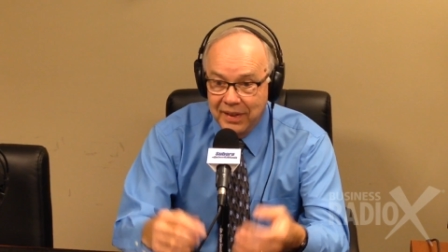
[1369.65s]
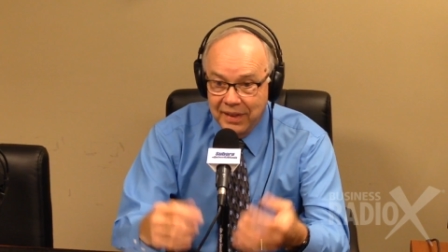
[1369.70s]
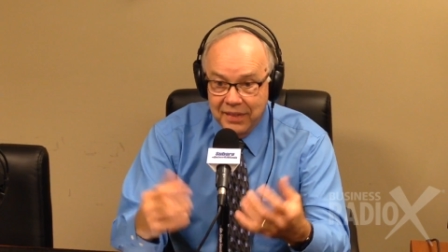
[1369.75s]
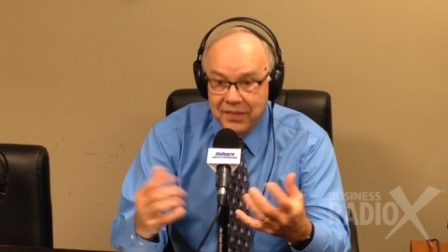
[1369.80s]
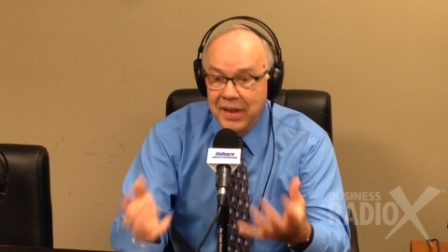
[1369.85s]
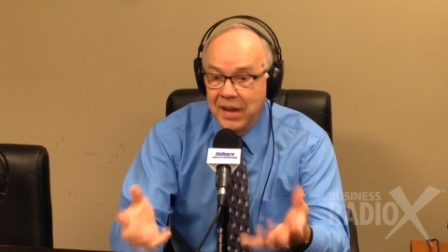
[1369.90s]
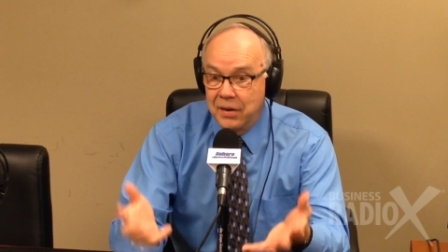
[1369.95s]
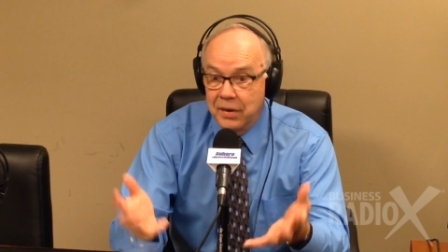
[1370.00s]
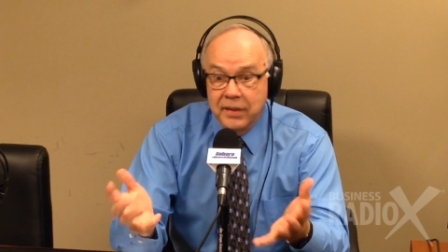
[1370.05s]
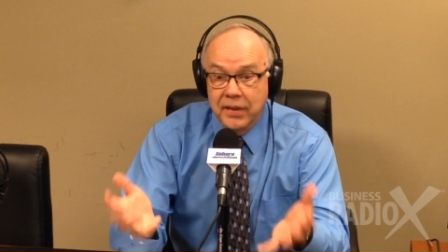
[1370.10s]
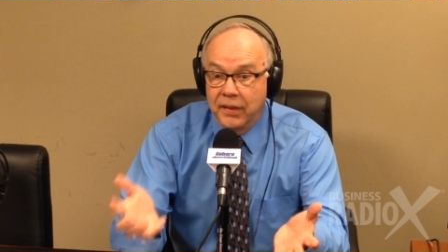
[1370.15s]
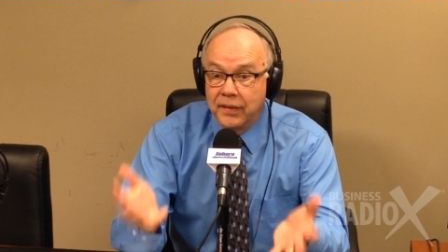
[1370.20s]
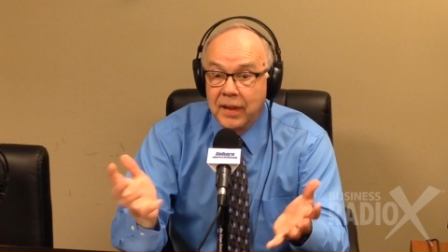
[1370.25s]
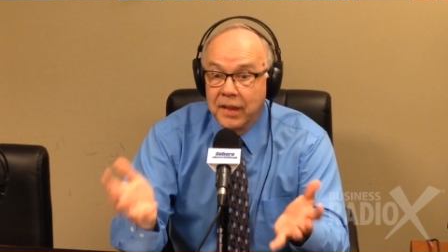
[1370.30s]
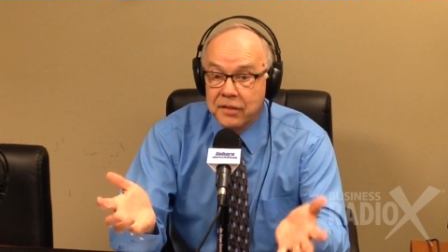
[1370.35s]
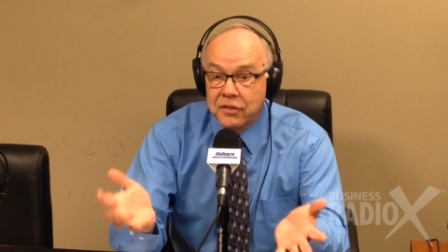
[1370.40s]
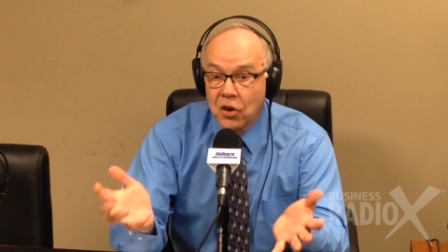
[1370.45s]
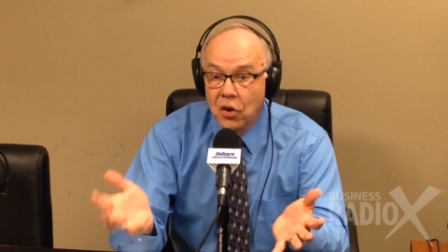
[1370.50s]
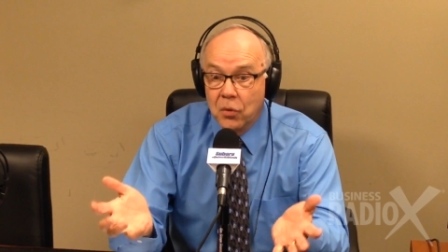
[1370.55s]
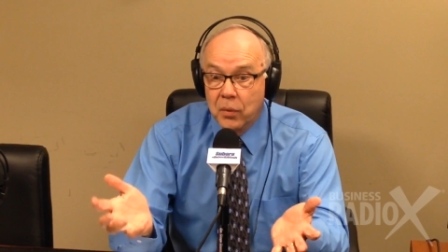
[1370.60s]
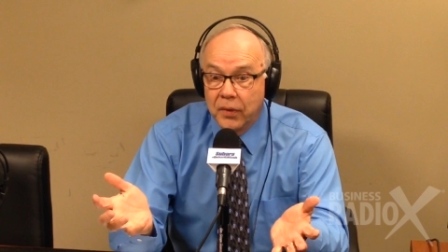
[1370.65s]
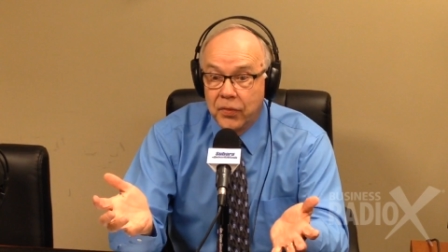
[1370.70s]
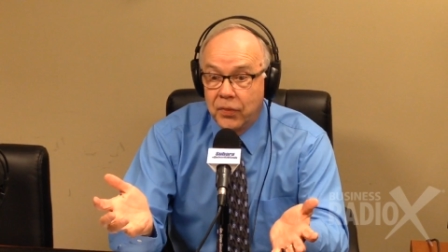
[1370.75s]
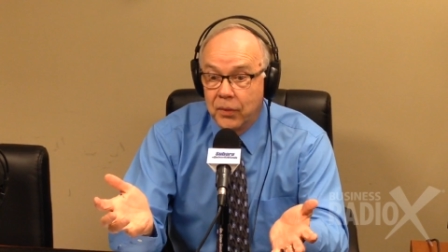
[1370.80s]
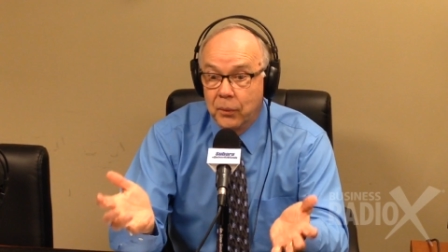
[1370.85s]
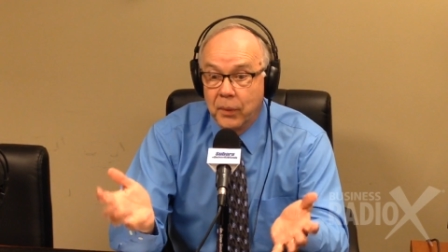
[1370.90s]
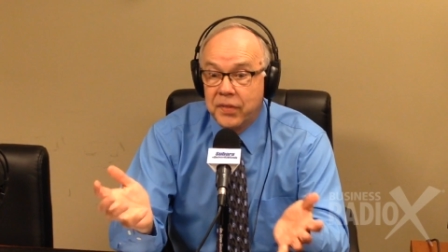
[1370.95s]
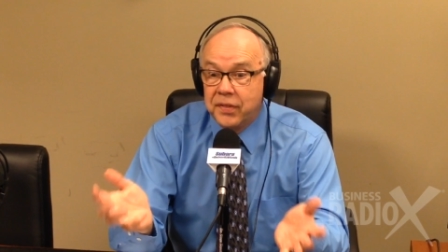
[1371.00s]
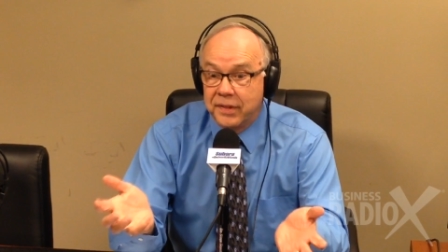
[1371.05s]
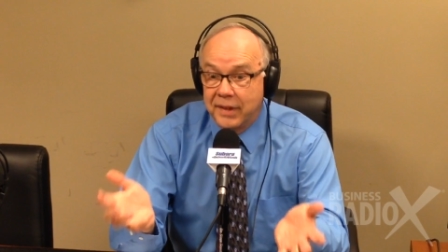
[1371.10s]
then let's go with
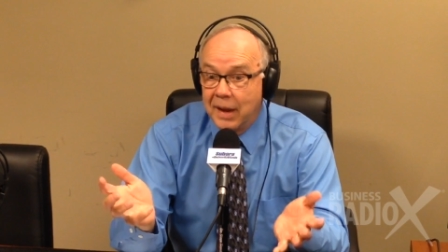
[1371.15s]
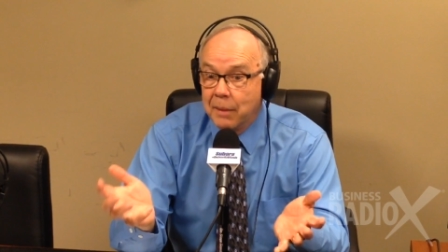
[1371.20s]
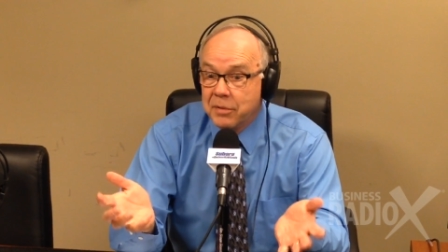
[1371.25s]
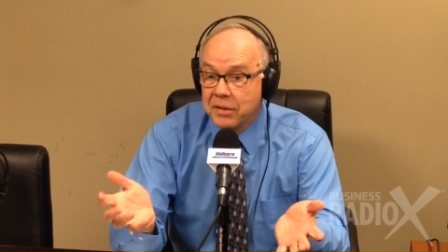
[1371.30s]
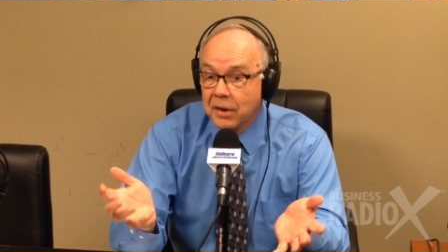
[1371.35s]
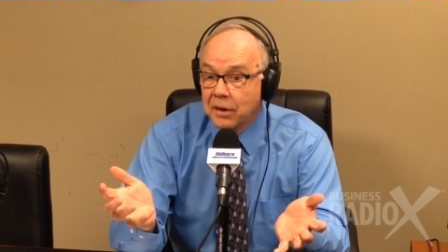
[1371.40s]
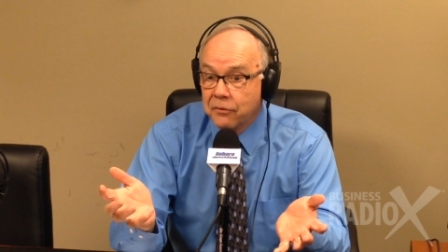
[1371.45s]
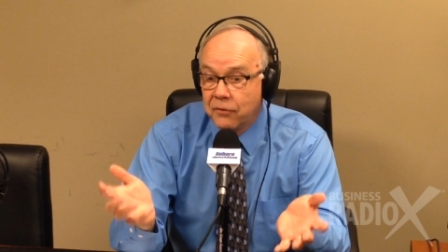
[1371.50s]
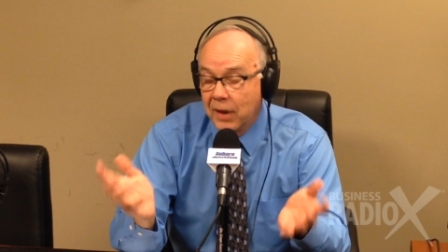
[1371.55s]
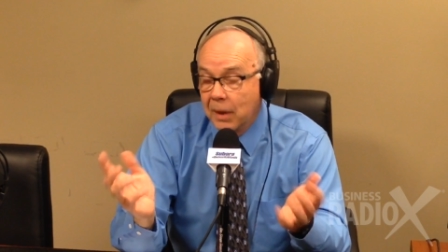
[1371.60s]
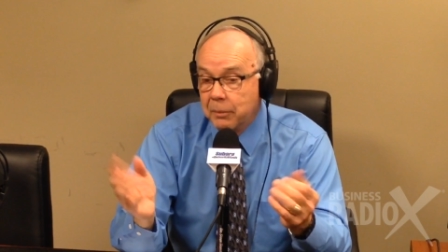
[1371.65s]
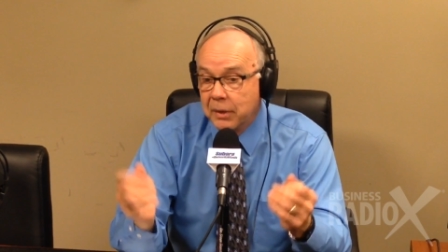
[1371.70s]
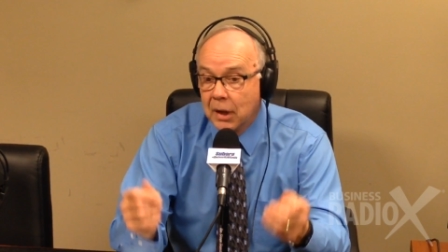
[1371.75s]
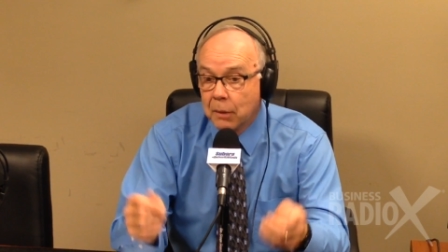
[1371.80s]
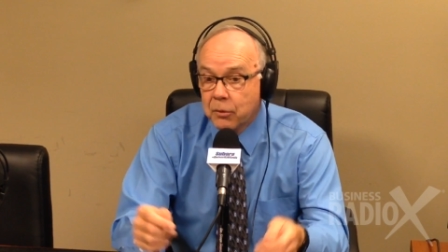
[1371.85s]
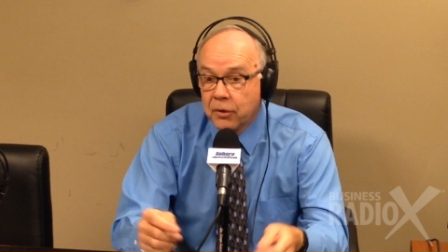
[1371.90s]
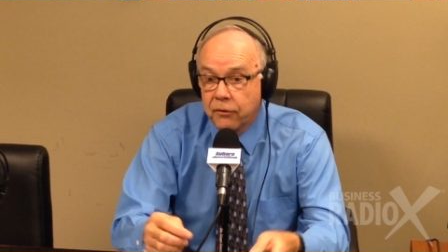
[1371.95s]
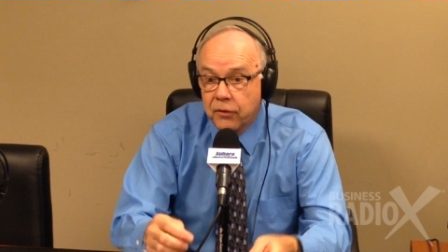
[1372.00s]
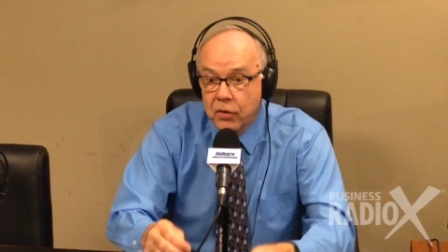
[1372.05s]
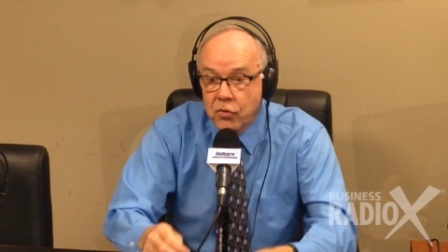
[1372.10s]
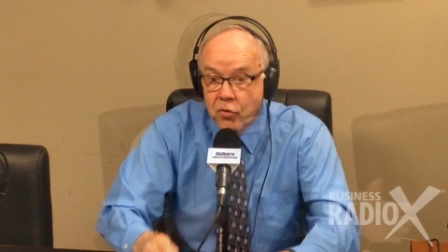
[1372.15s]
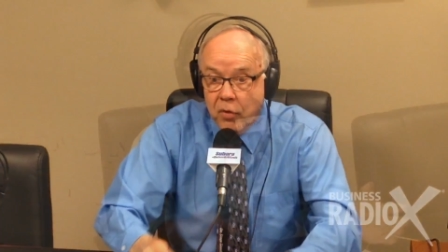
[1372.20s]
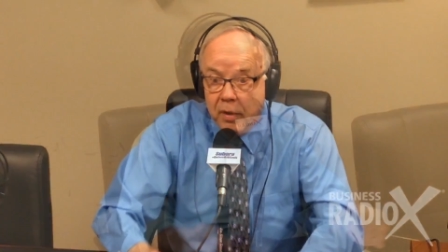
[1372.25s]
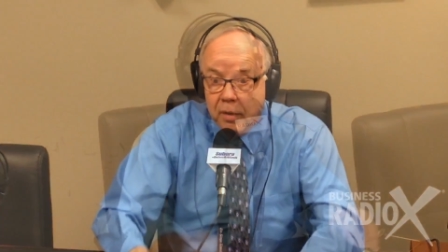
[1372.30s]
Samsung Family Hub refrigerator.